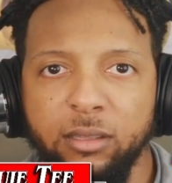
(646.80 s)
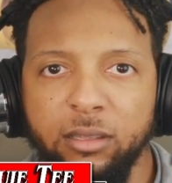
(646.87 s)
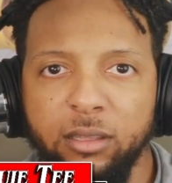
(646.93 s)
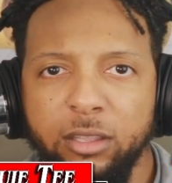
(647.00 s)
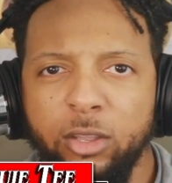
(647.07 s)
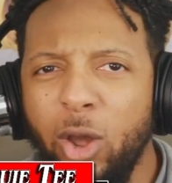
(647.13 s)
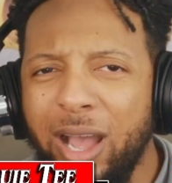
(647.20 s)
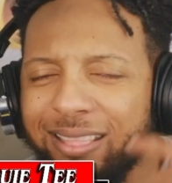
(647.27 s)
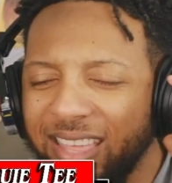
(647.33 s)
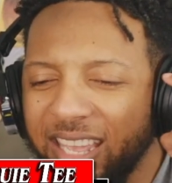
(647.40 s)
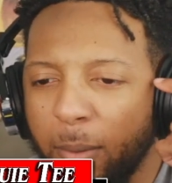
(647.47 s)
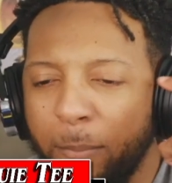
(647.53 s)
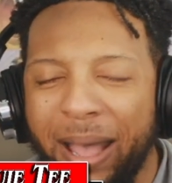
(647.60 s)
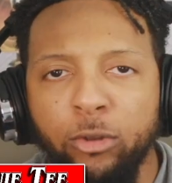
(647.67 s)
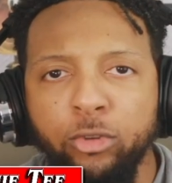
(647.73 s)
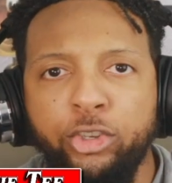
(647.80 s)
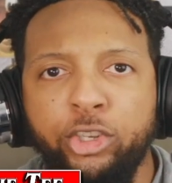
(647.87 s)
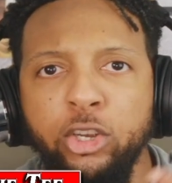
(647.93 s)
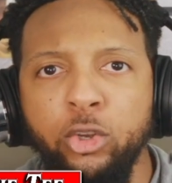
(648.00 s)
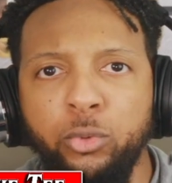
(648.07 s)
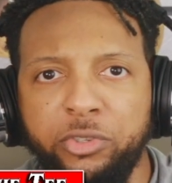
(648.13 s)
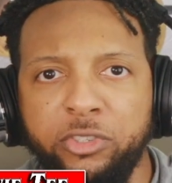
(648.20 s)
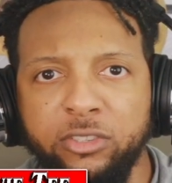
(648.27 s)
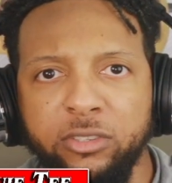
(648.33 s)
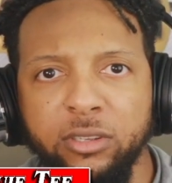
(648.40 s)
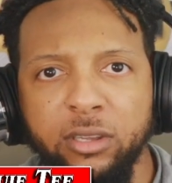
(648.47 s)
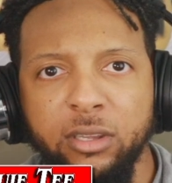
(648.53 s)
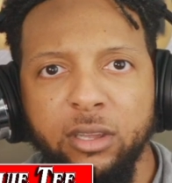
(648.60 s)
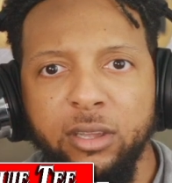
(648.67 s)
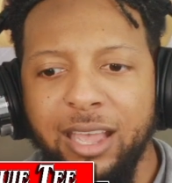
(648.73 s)
You know, I think about Juice
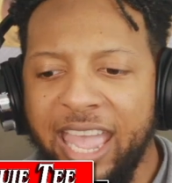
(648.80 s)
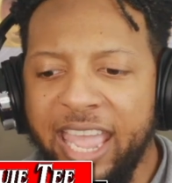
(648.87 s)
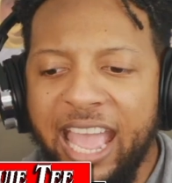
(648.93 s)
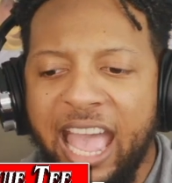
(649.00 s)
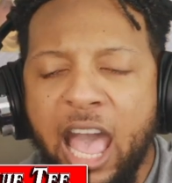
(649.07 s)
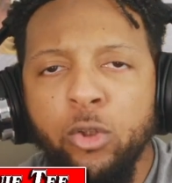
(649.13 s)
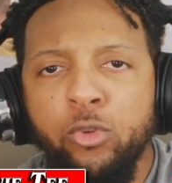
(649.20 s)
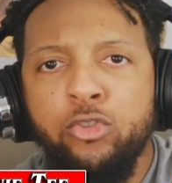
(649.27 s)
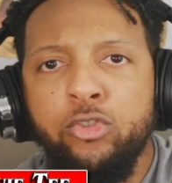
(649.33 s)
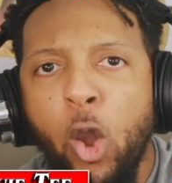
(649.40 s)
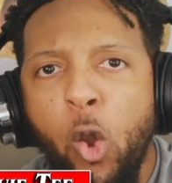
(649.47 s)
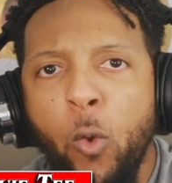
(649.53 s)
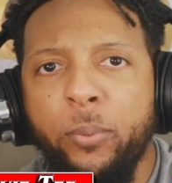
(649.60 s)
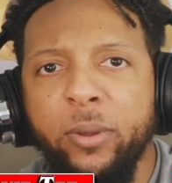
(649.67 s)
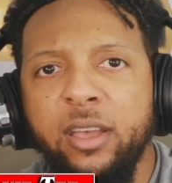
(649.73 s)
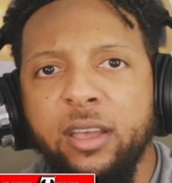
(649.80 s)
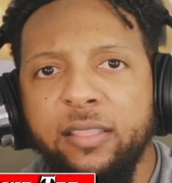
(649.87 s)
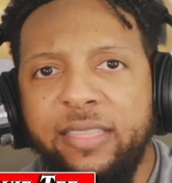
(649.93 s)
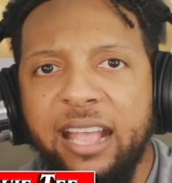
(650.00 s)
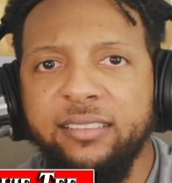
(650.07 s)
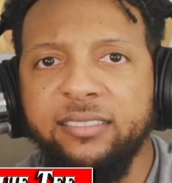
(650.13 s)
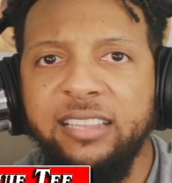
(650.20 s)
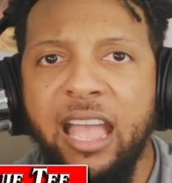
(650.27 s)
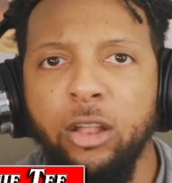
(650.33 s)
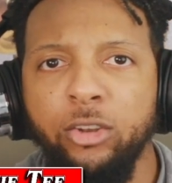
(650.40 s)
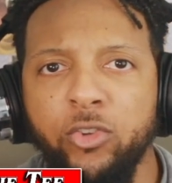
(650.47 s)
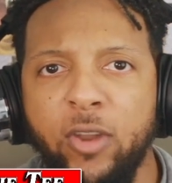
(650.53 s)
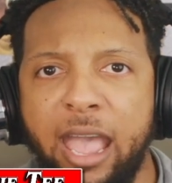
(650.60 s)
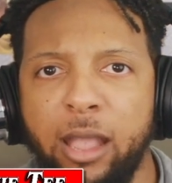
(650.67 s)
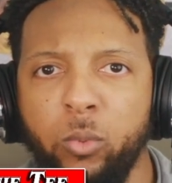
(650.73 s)
and how dope that
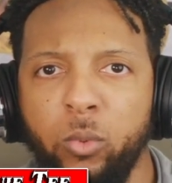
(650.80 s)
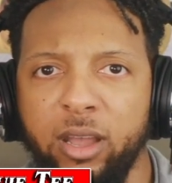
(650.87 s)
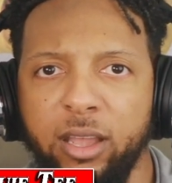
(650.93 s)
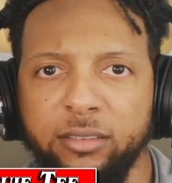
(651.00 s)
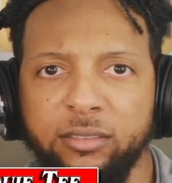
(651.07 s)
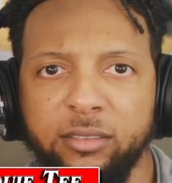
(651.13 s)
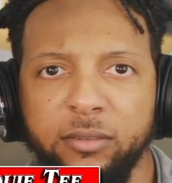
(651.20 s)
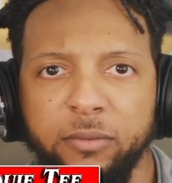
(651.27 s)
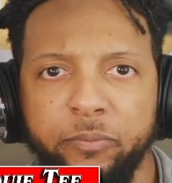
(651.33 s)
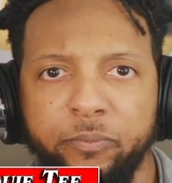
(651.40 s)
soundtrack was.